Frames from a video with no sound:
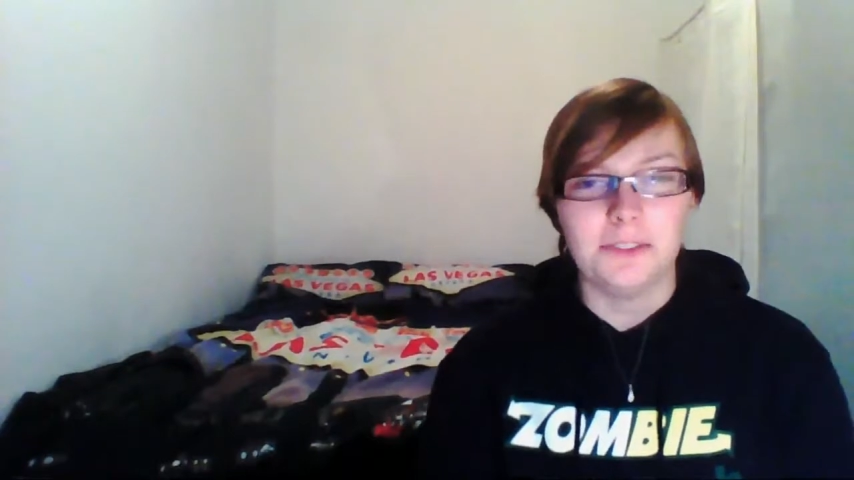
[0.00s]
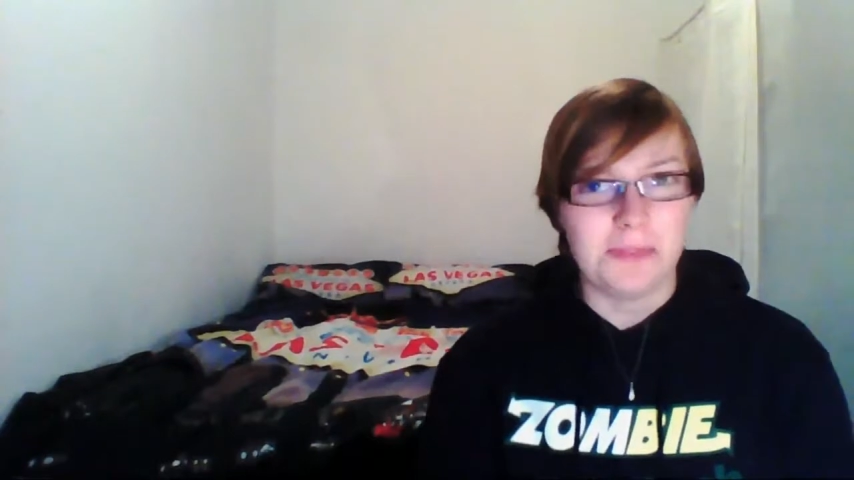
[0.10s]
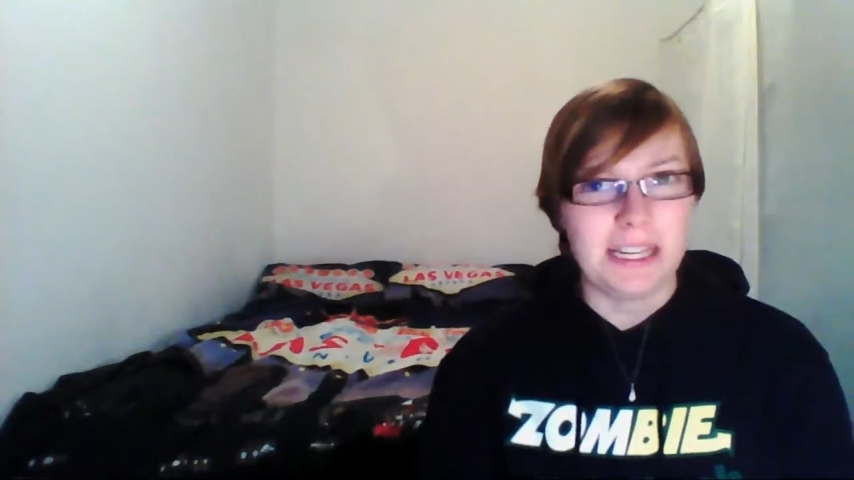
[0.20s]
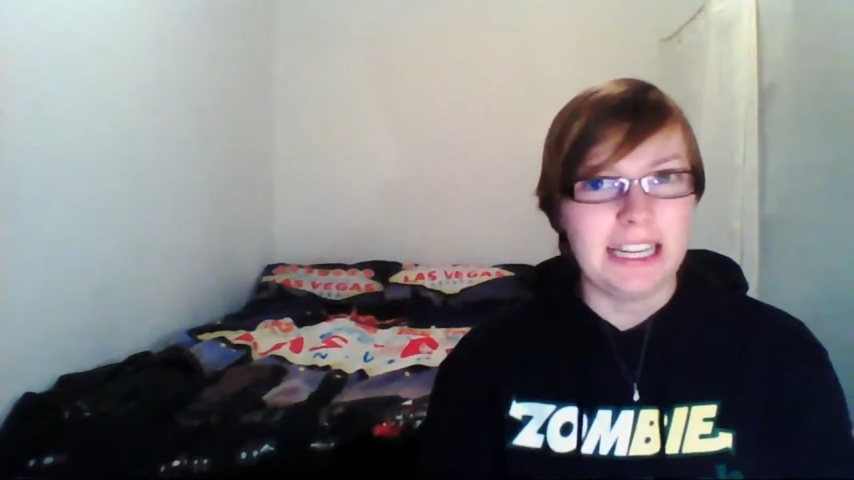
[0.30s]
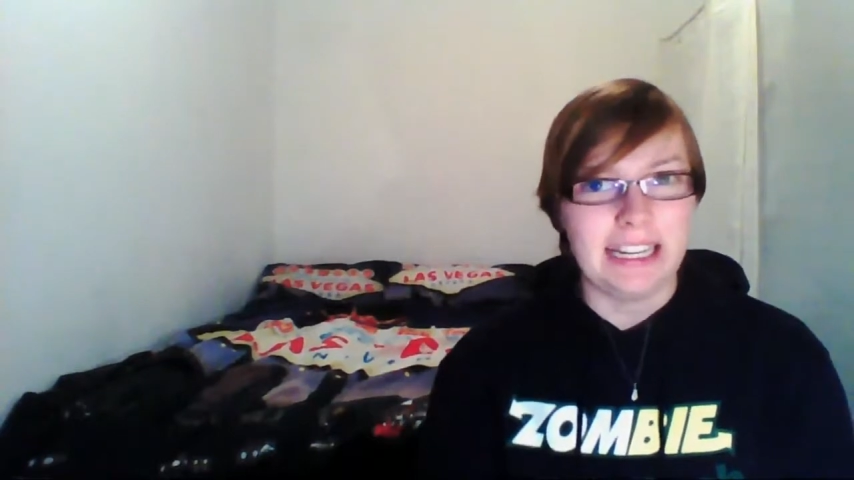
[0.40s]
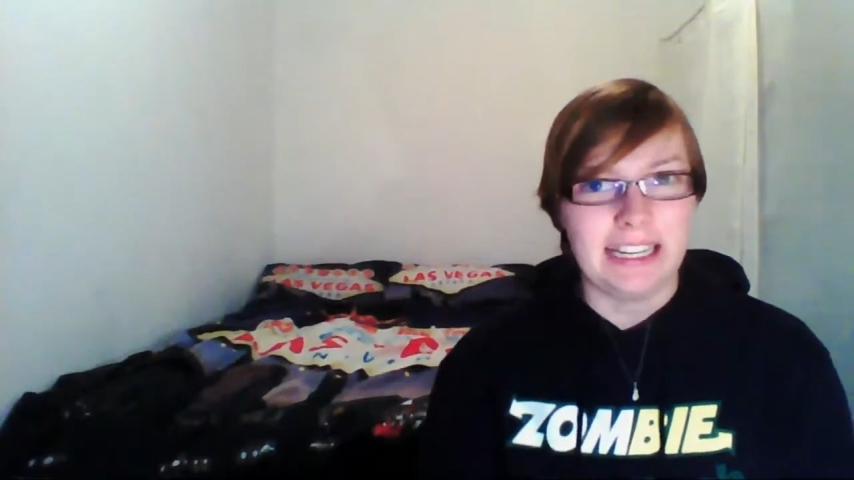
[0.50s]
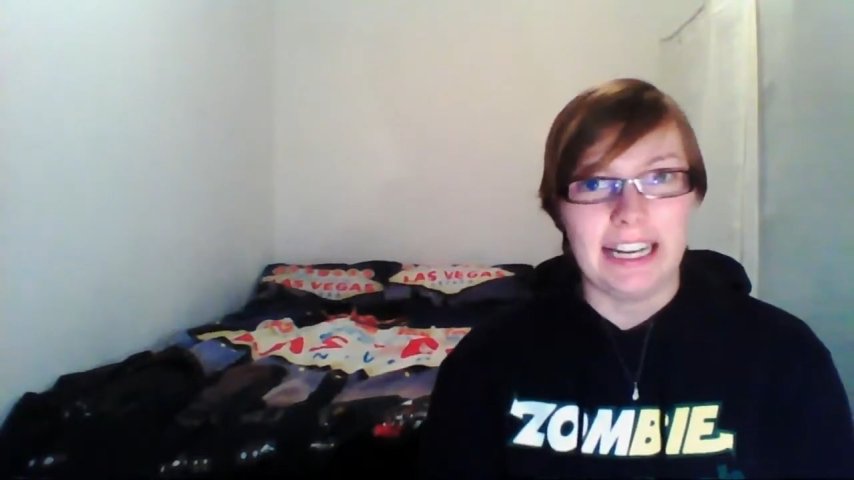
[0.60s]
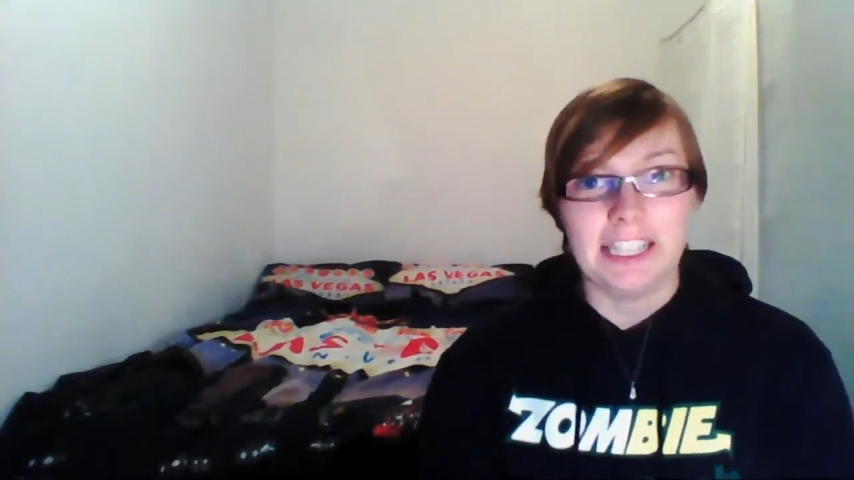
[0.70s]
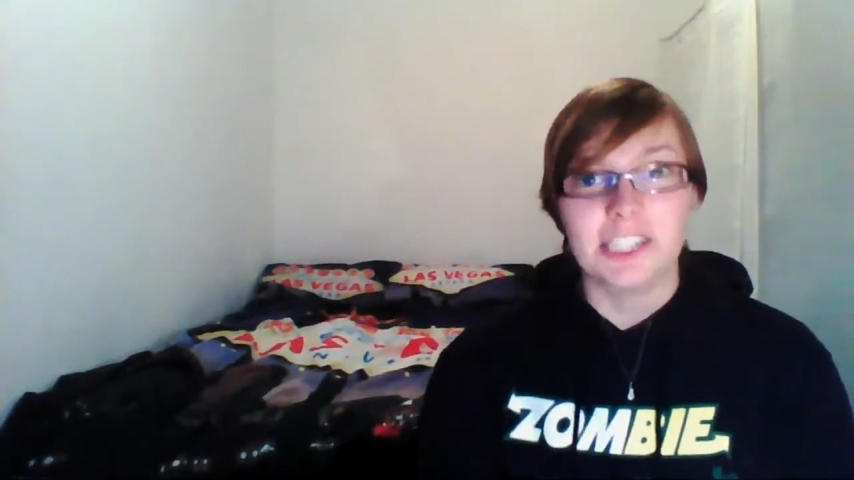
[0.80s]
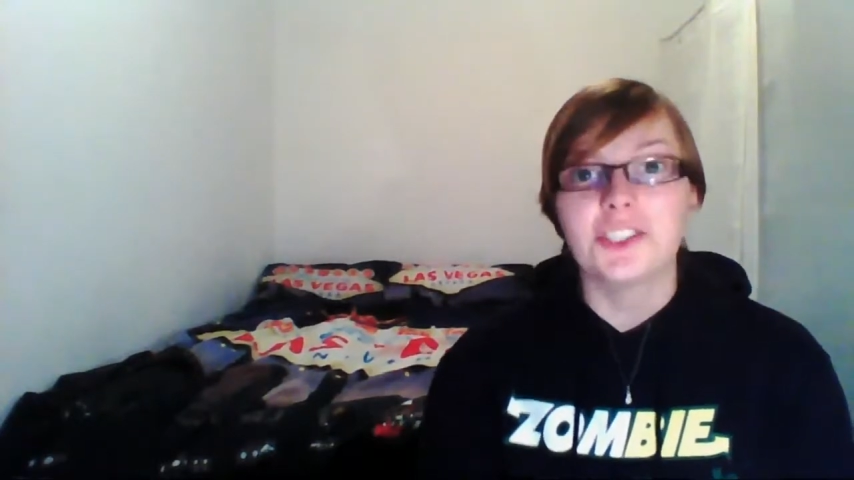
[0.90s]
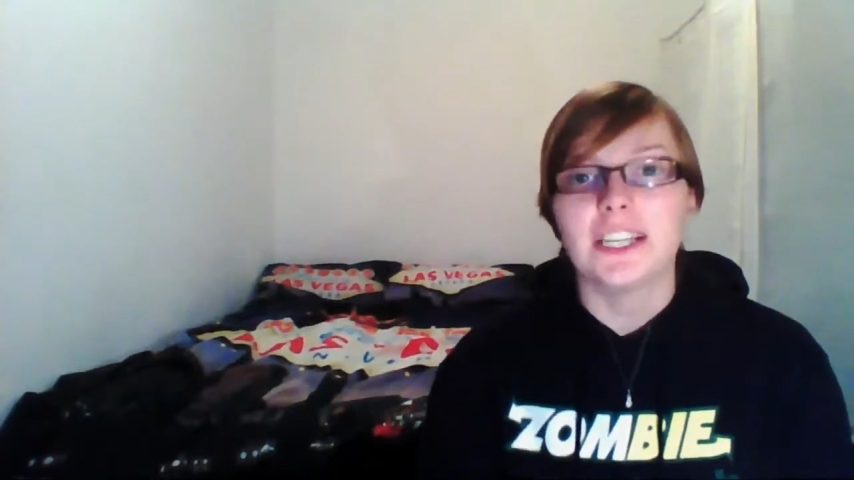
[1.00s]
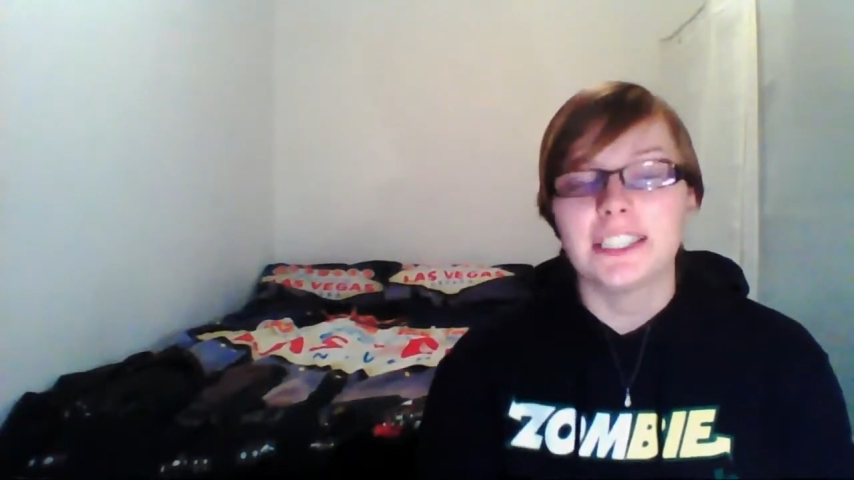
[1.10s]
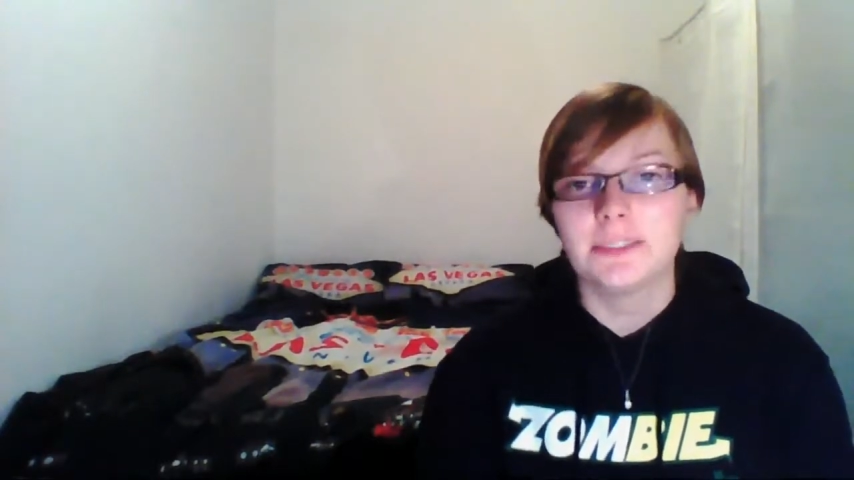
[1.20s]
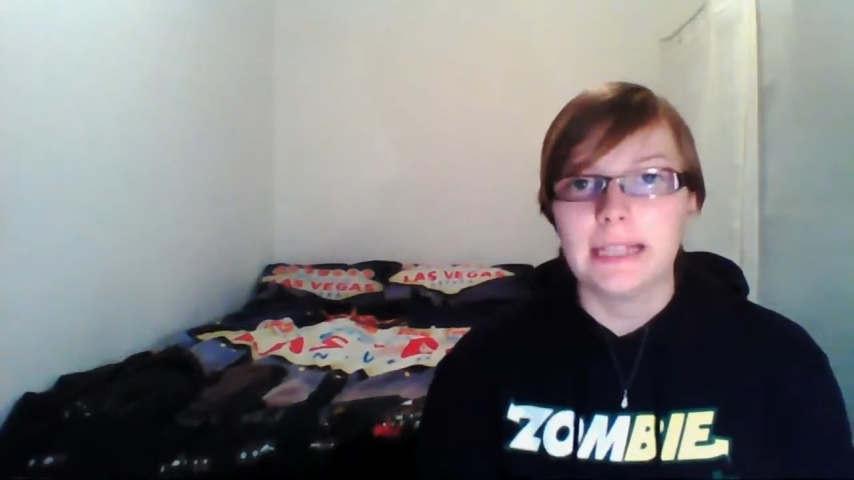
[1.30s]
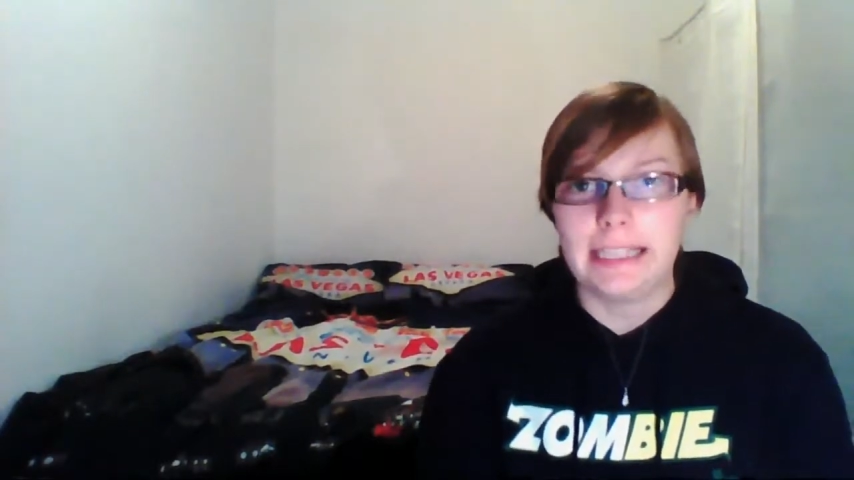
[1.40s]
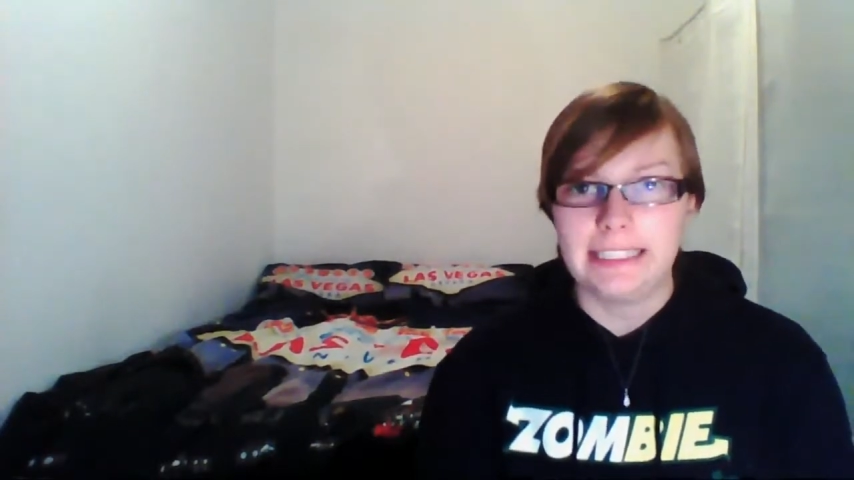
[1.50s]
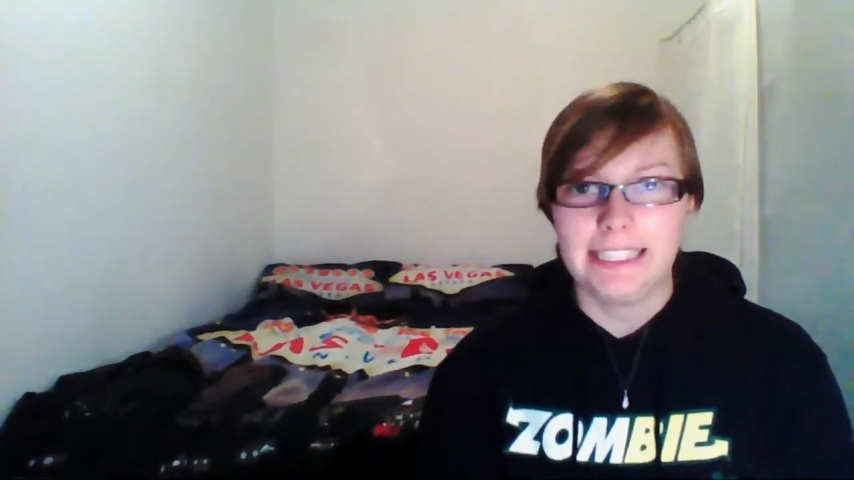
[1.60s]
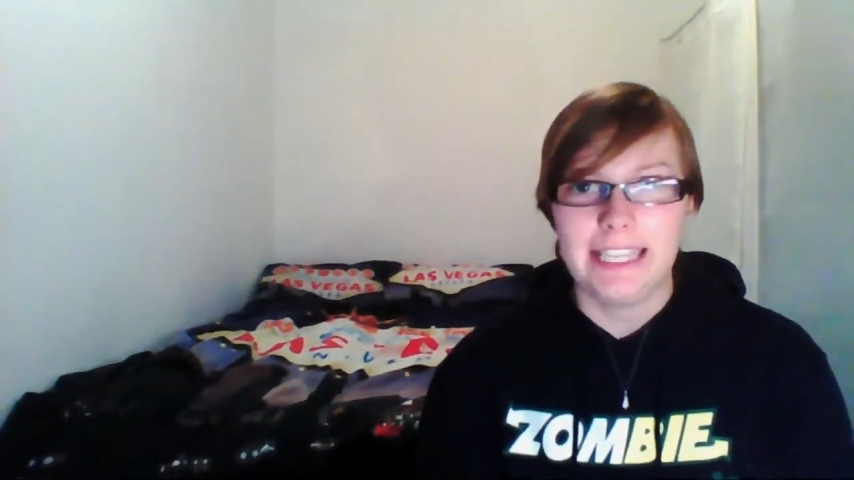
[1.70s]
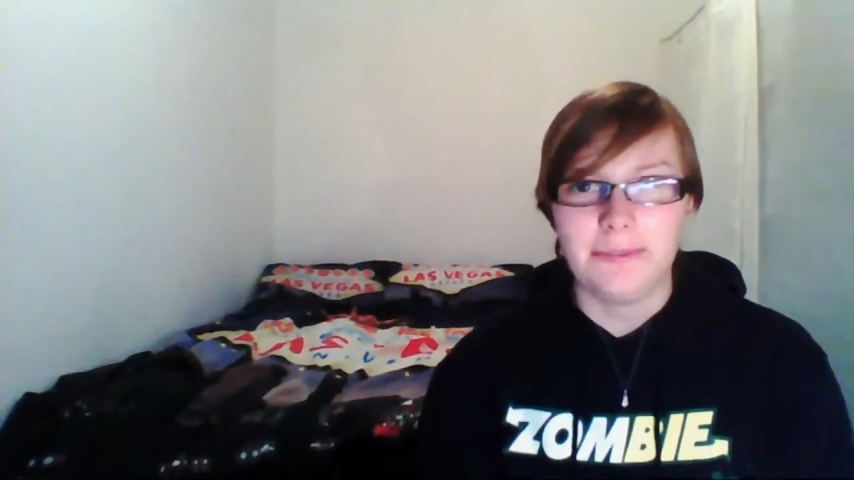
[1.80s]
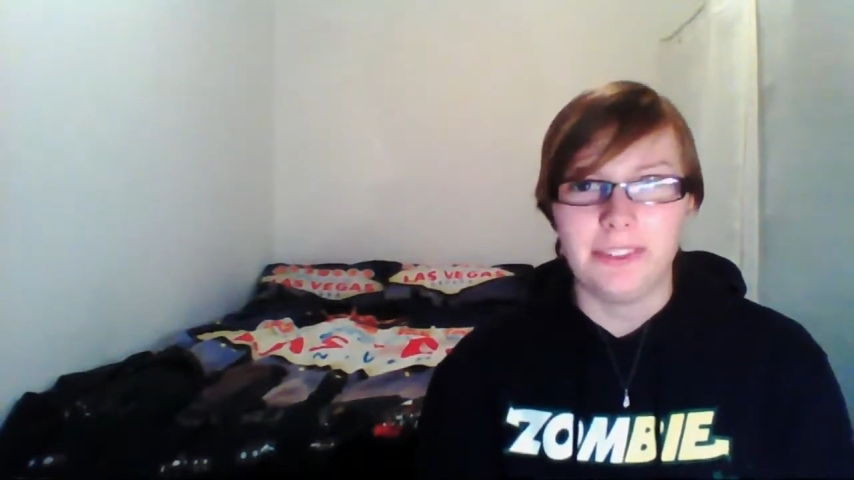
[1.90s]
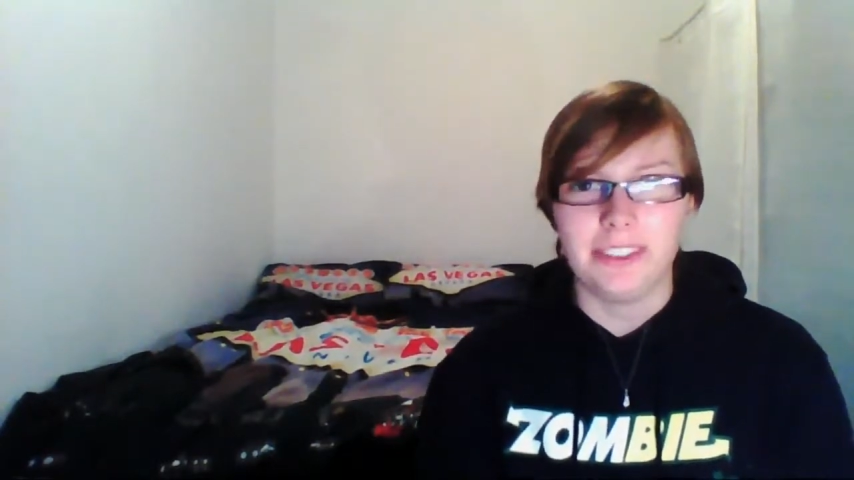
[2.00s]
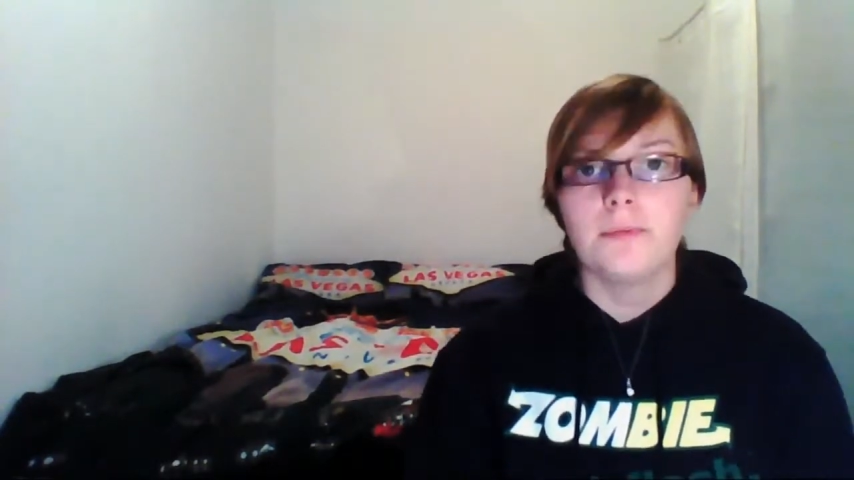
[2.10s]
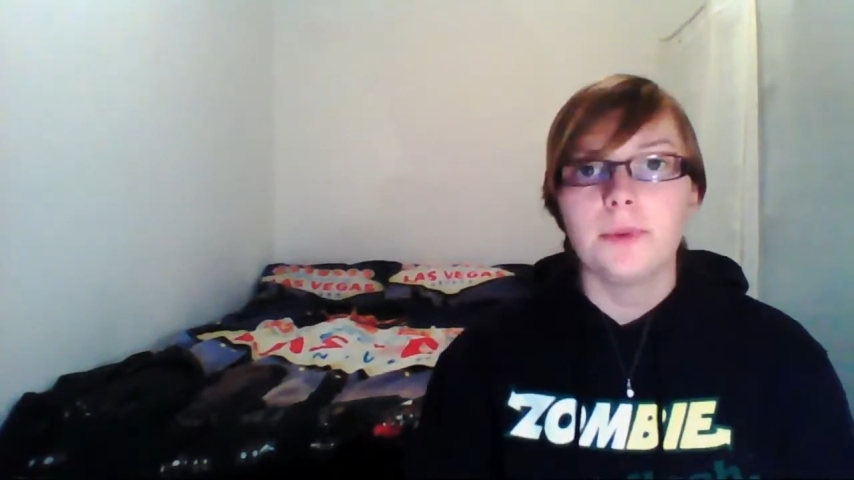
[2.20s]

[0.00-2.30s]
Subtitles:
meaning and it's trying to make a statement.